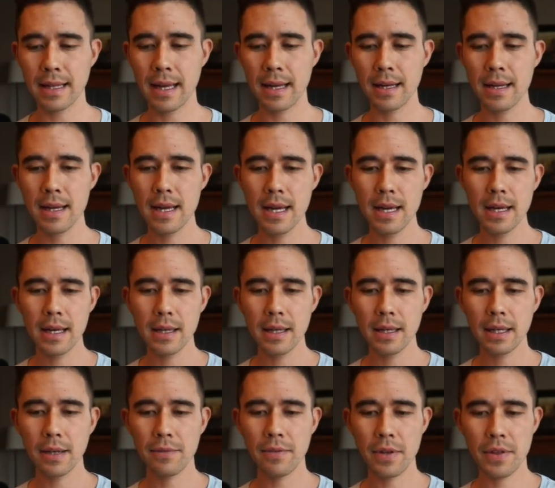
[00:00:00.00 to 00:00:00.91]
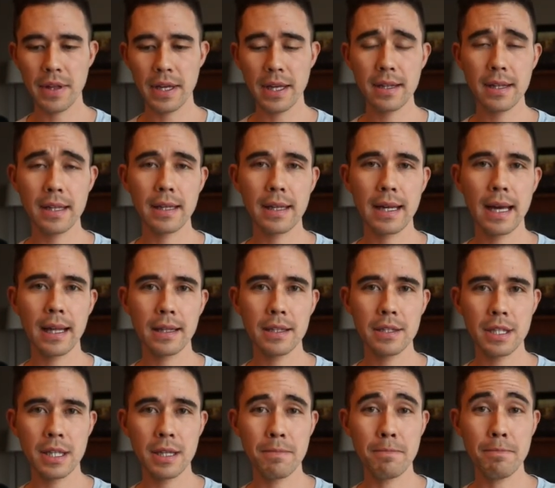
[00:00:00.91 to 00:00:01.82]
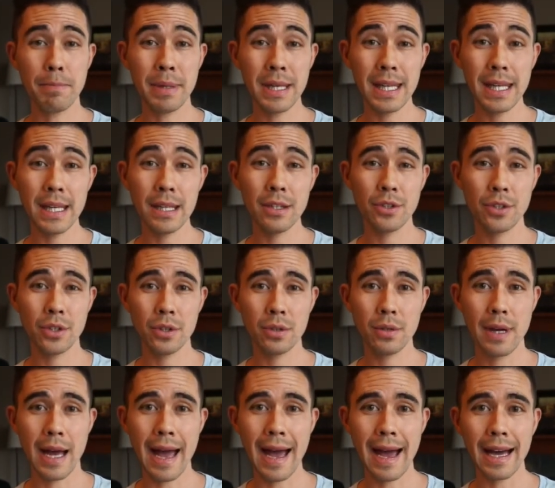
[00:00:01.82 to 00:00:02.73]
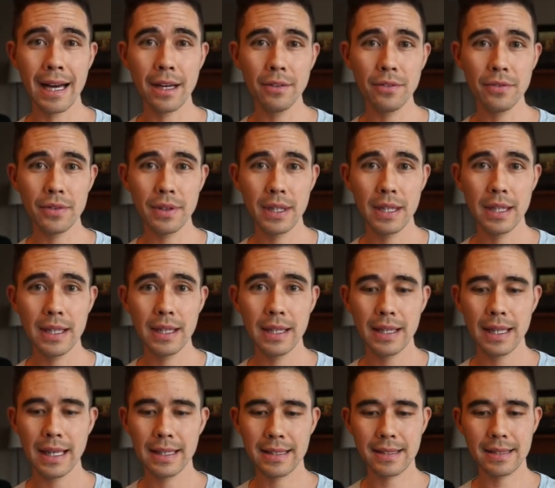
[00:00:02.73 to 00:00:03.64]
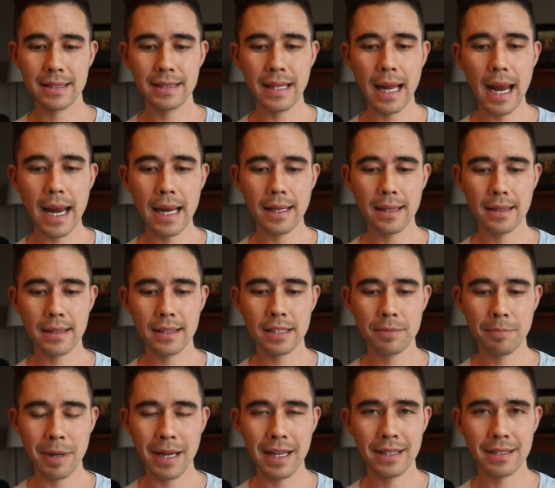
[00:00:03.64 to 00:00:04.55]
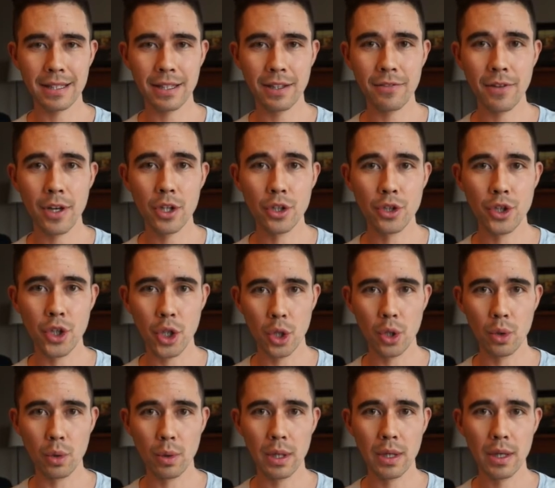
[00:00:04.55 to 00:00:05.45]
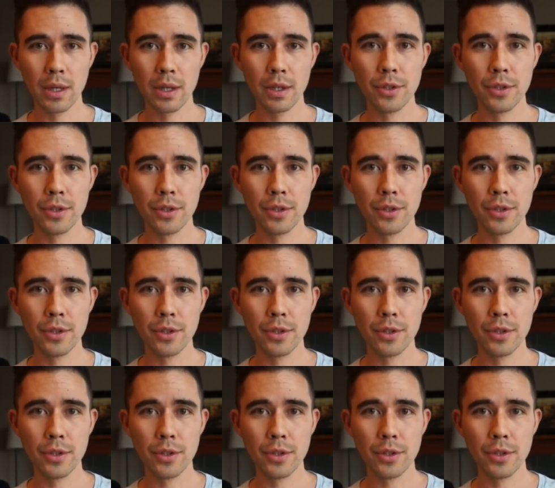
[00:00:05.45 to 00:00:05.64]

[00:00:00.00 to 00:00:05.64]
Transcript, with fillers: And if you think of the analogy be, do, have, it's staying in the space of do.